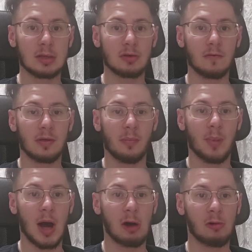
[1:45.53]
is of the
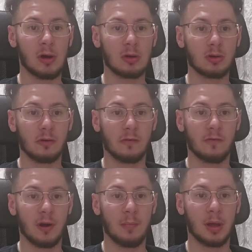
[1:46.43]
powers of
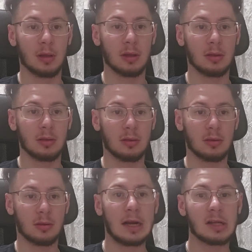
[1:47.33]
Ferbedmet.
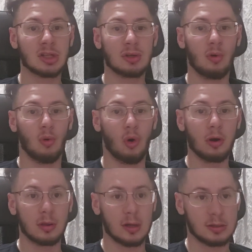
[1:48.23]
The Greeks
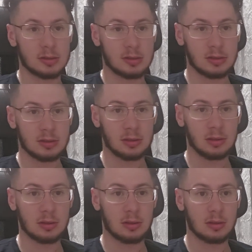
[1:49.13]
warn us.
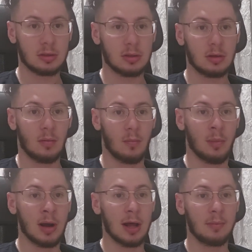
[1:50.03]

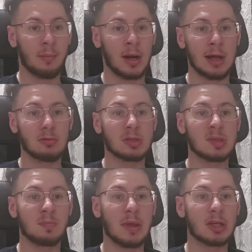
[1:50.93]
Plato
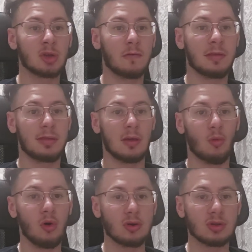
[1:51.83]
speaks of
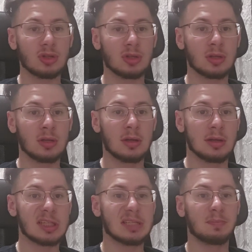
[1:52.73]
themos,
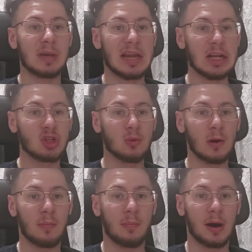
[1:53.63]
a
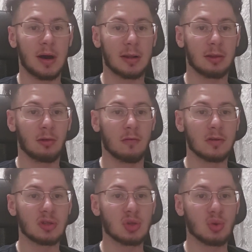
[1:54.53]
spiritual part of
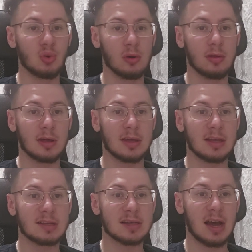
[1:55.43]
the soul that
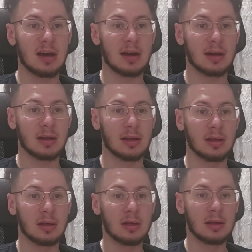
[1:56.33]
gets angry.